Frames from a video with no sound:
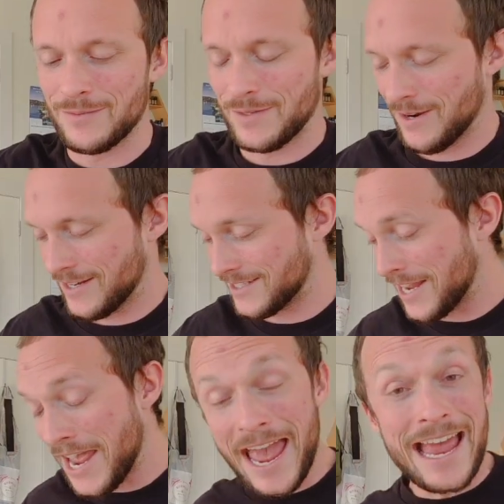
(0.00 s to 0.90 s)
to be
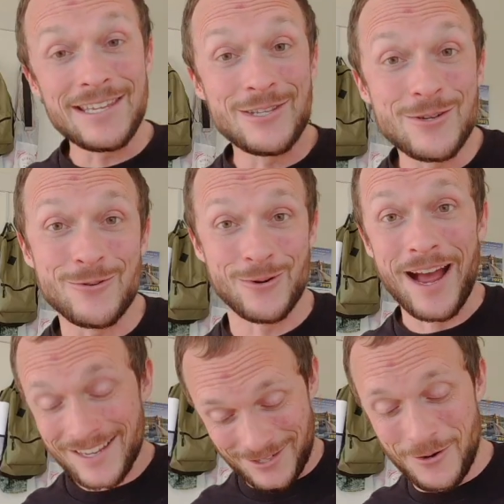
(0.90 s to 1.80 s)
honest. And you
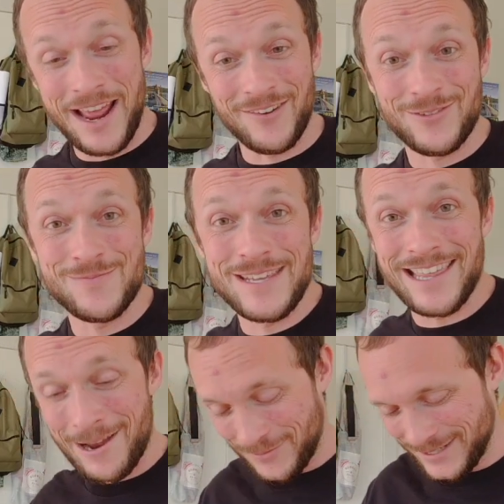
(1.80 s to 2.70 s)
don't have to be
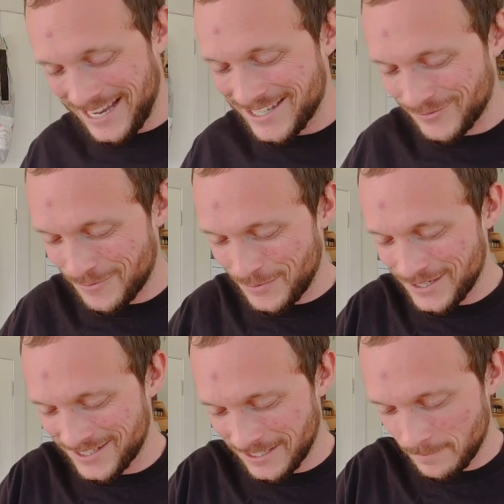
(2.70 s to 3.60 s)
that precise of a
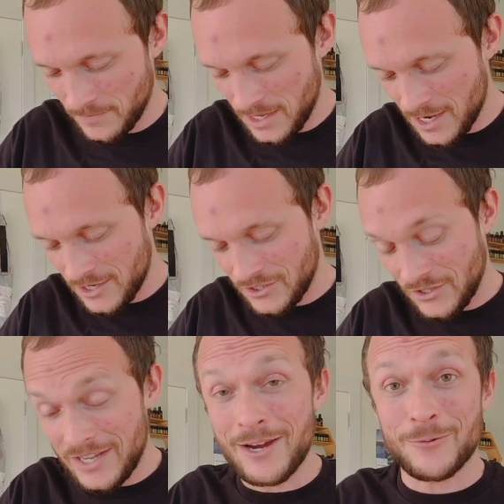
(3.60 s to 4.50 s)
person
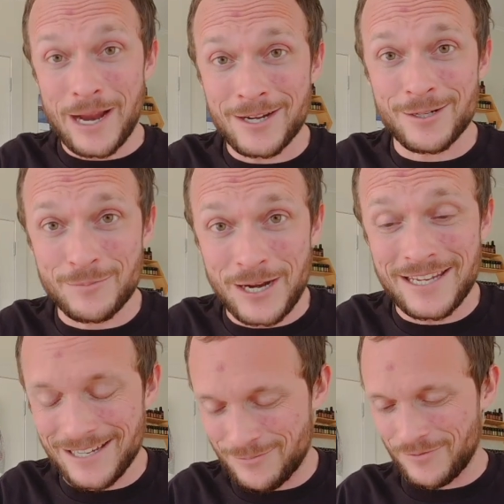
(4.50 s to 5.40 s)
to get
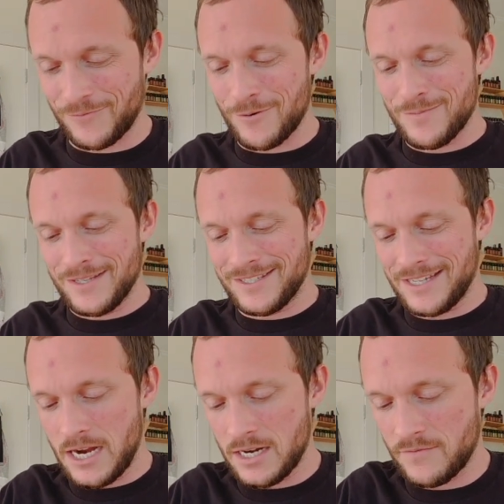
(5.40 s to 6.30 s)
record-breaking performance
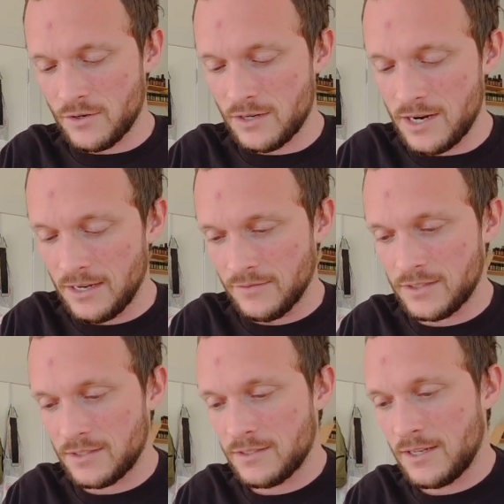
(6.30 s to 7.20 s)
out of your
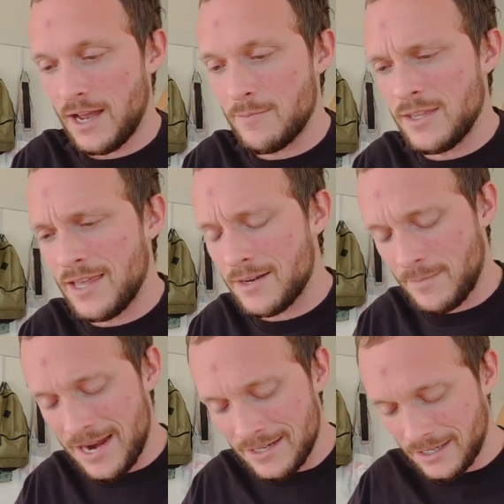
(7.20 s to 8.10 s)
knives. I mean, that
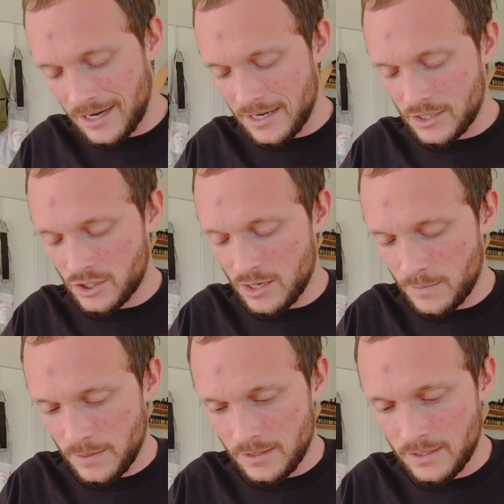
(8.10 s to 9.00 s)
MagnaCut I
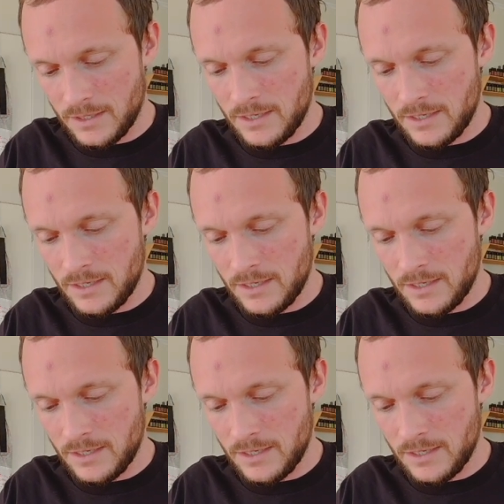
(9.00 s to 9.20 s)
sharpened,